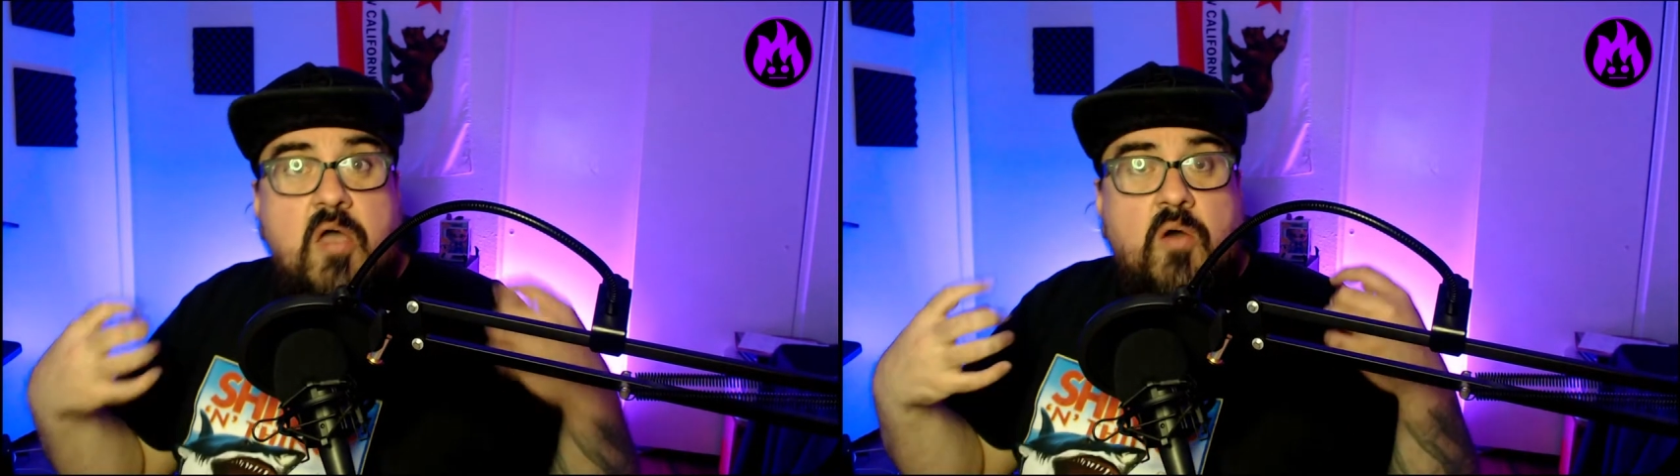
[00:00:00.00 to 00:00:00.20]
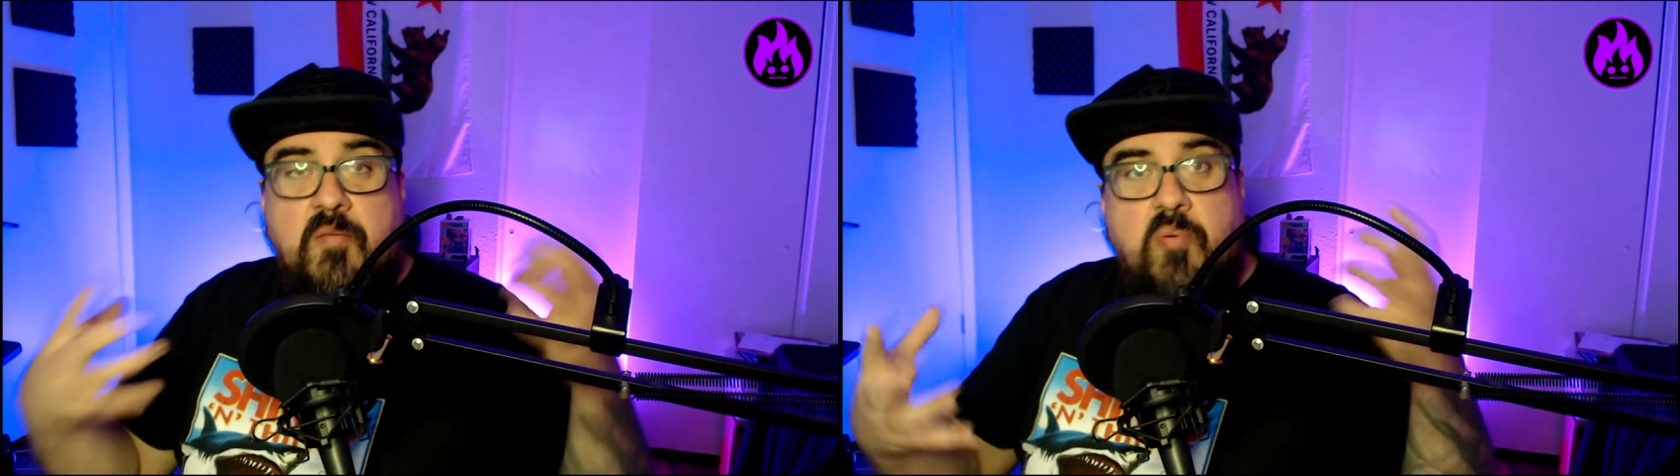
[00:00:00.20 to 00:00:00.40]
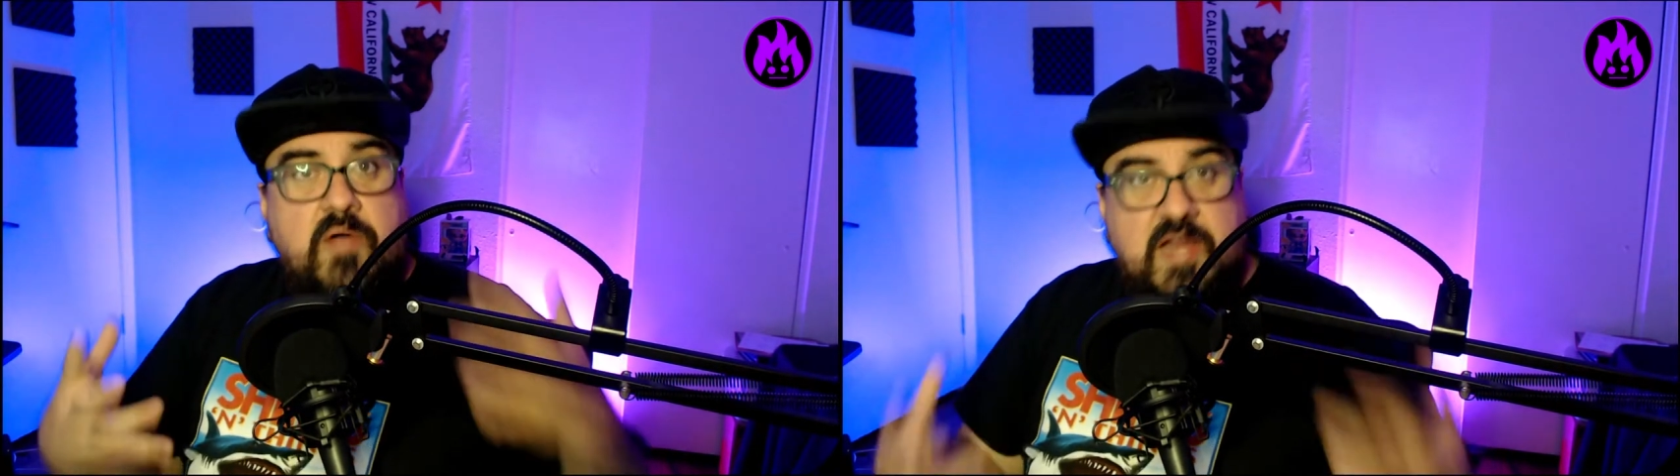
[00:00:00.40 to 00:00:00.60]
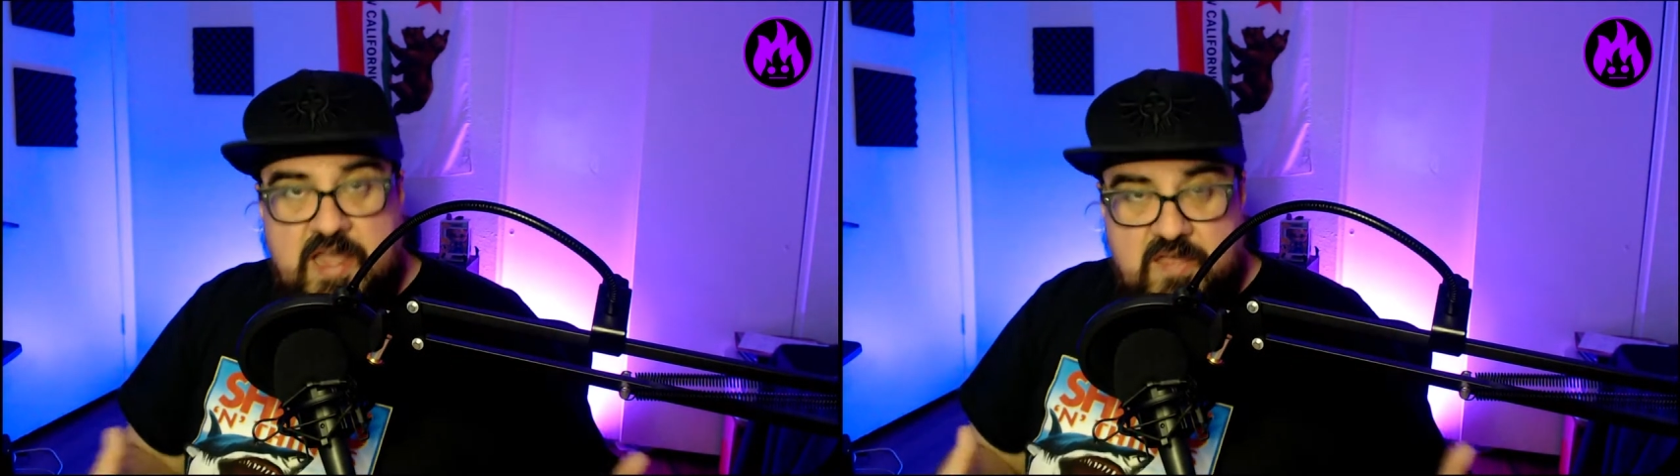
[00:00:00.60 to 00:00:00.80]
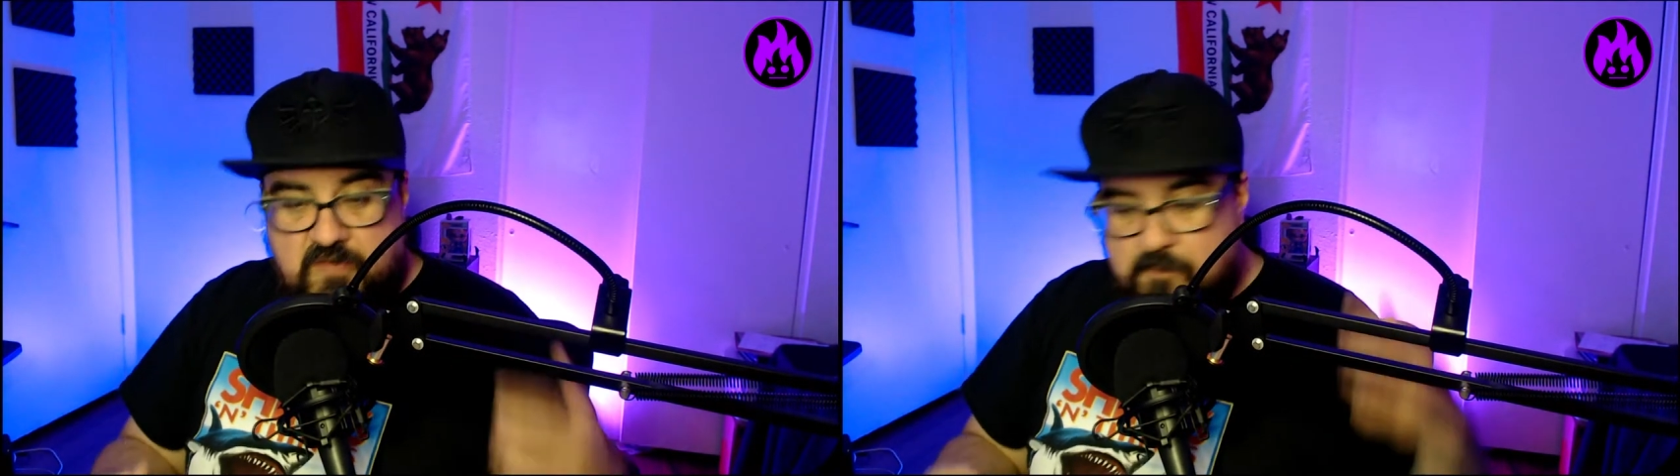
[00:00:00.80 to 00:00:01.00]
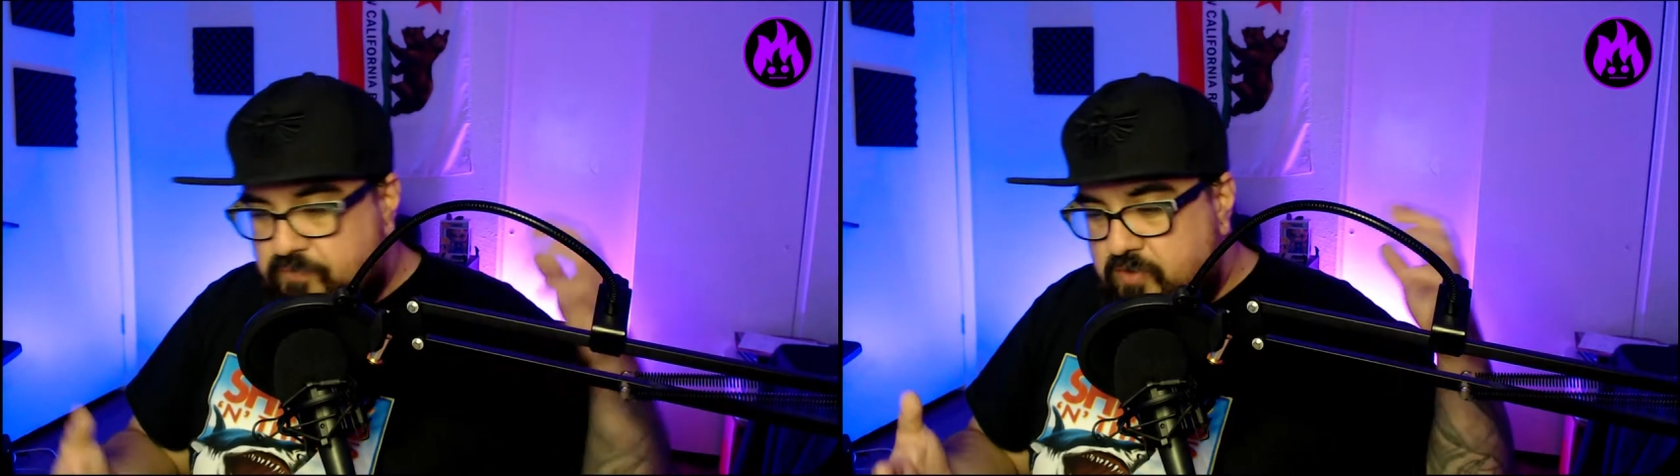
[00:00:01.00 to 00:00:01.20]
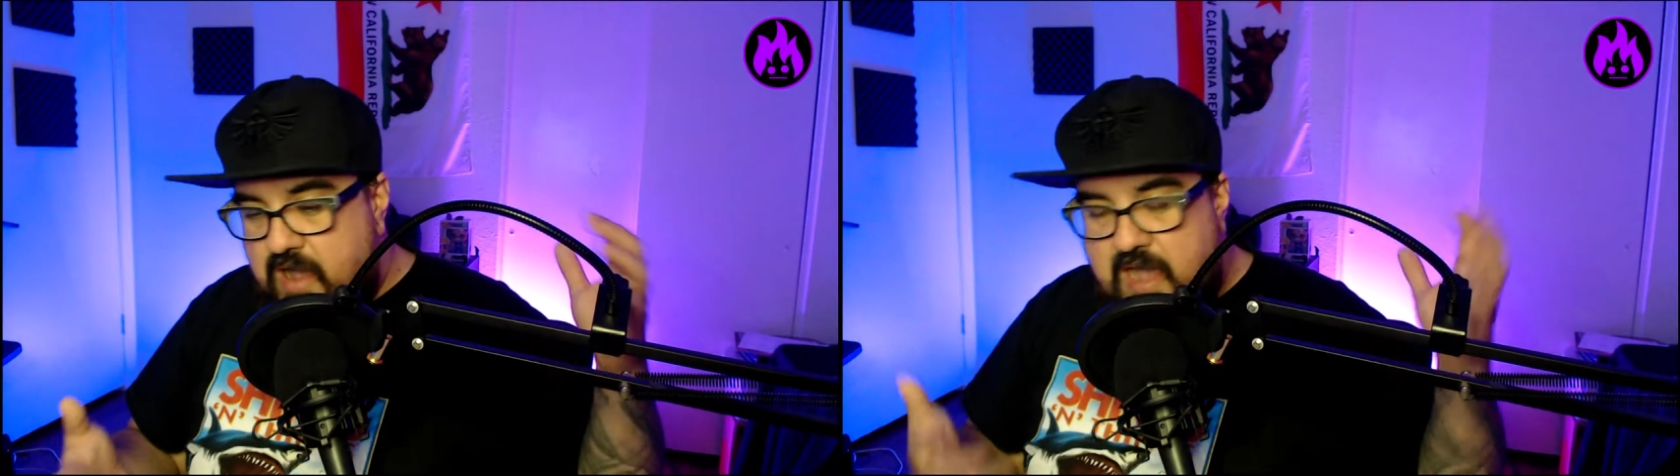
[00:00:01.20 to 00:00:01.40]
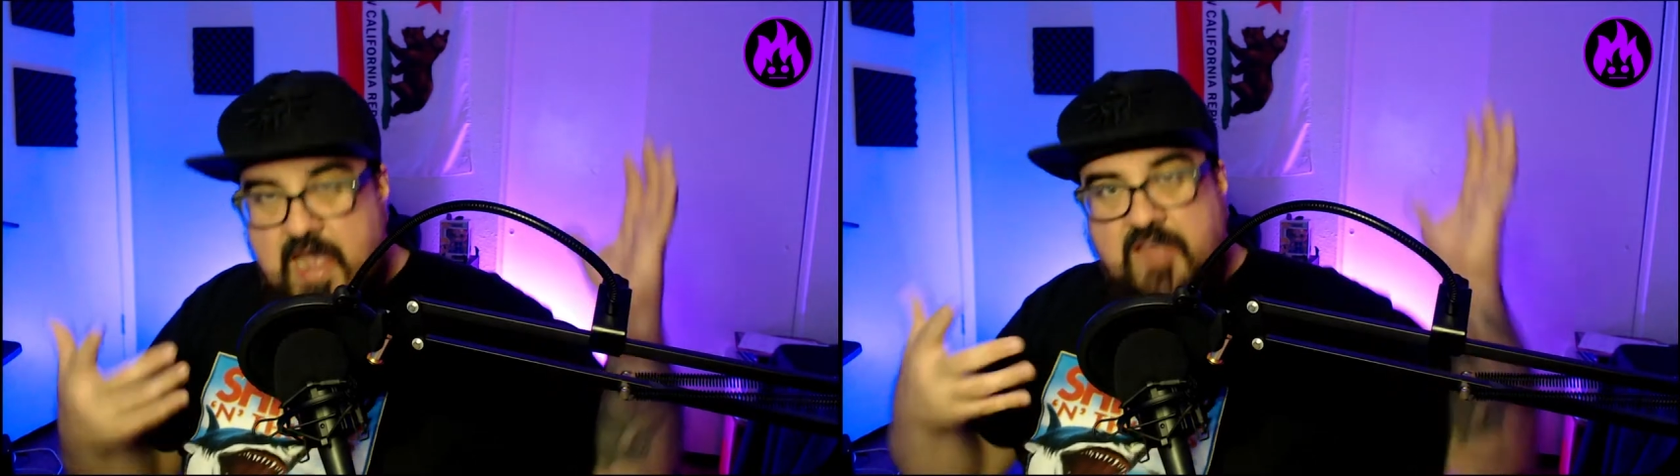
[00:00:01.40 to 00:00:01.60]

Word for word: The point is, as